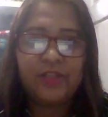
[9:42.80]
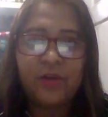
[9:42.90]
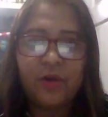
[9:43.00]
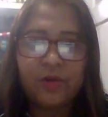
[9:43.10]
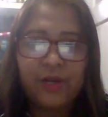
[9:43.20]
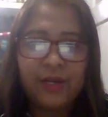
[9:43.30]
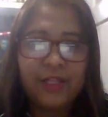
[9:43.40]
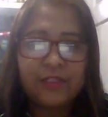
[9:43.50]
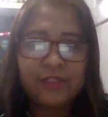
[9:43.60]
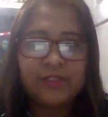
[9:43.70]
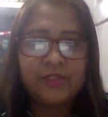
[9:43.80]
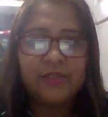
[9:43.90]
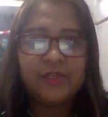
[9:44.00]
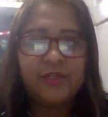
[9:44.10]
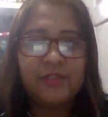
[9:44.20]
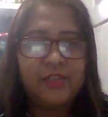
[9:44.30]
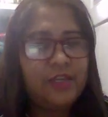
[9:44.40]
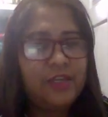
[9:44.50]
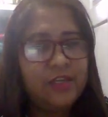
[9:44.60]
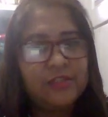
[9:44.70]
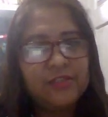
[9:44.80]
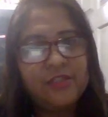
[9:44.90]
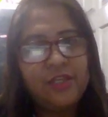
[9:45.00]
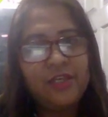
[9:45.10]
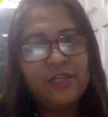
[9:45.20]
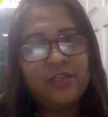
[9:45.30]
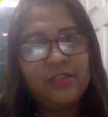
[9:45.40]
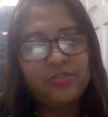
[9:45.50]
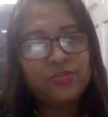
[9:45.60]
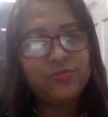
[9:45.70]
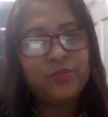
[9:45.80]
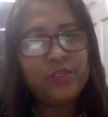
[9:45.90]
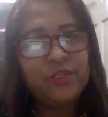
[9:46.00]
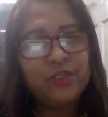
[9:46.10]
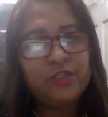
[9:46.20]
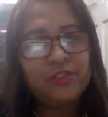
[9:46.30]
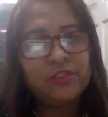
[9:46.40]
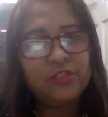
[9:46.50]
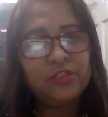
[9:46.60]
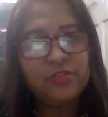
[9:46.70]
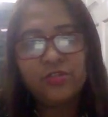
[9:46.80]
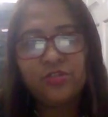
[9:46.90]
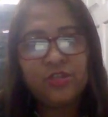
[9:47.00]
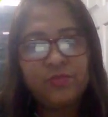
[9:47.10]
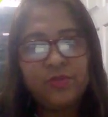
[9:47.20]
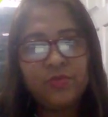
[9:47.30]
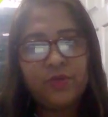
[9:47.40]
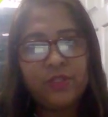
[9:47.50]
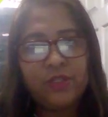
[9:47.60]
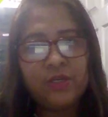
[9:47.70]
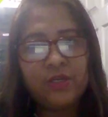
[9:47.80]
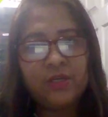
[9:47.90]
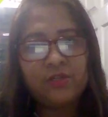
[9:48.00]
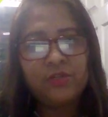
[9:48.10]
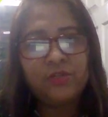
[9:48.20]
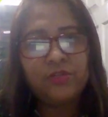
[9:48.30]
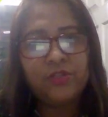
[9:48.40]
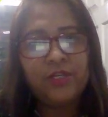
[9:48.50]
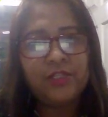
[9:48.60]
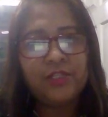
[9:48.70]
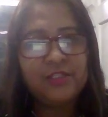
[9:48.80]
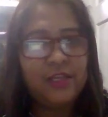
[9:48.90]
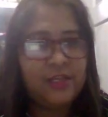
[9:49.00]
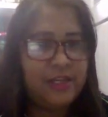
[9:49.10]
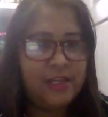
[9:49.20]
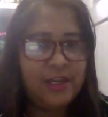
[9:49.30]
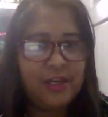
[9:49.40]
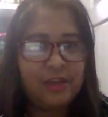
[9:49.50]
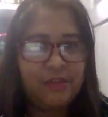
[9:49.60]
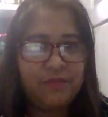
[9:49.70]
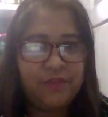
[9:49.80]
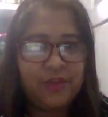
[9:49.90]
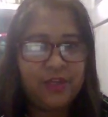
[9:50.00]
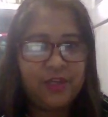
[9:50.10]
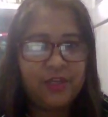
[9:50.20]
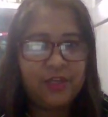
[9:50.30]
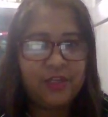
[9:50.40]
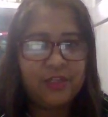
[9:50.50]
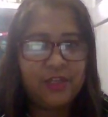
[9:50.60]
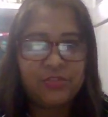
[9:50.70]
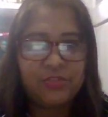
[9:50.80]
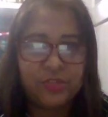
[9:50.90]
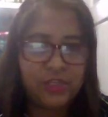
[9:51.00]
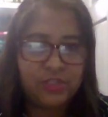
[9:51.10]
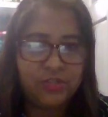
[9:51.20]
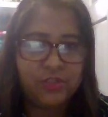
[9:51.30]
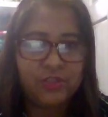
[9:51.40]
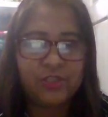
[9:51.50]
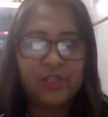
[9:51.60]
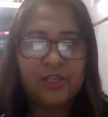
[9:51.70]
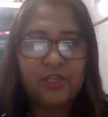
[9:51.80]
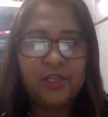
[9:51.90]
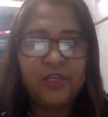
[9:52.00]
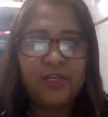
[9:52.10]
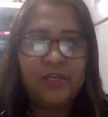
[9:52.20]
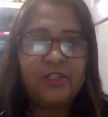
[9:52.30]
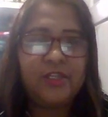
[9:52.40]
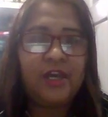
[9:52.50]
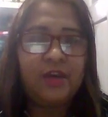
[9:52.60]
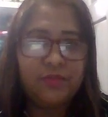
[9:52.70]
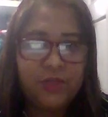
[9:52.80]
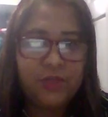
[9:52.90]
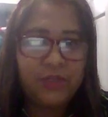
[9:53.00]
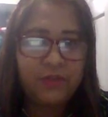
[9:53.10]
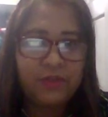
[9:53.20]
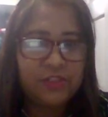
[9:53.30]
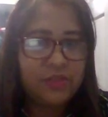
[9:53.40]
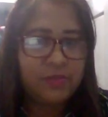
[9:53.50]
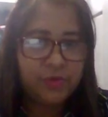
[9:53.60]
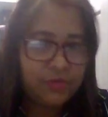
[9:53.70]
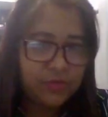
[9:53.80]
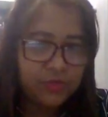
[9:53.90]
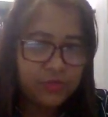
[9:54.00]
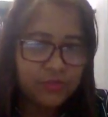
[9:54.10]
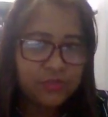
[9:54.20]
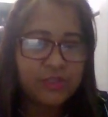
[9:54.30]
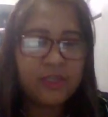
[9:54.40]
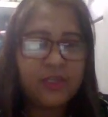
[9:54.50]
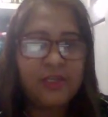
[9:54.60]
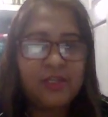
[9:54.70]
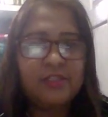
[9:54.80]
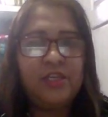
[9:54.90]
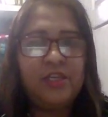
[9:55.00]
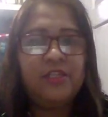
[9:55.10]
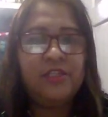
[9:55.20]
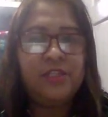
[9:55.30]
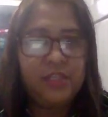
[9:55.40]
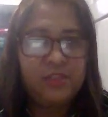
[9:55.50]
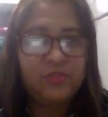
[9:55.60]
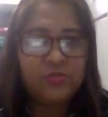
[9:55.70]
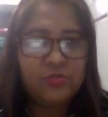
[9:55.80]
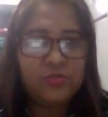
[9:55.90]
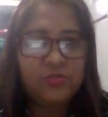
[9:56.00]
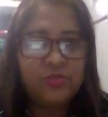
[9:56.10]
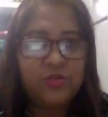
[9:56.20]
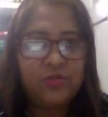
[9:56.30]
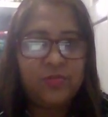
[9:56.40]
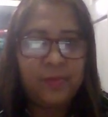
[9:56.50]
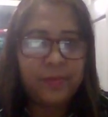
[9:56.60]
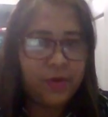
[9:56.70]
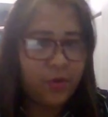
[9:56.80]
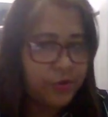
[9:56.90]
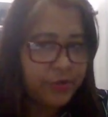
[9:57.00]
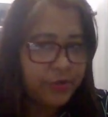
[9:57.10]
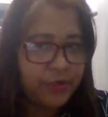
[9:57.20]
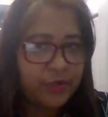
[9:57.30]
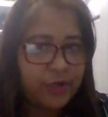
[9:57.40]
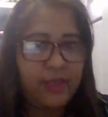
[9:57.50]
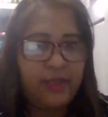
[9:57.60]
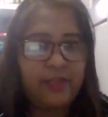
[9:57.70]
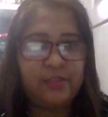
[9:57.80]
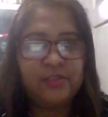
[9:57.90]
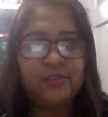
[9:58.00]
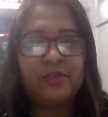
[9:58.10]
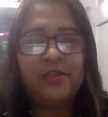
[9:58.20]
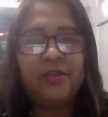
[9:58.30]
They correlate. They should be distinguishing between utility daily life and education. They have to live in simple rules. They need to know proper order and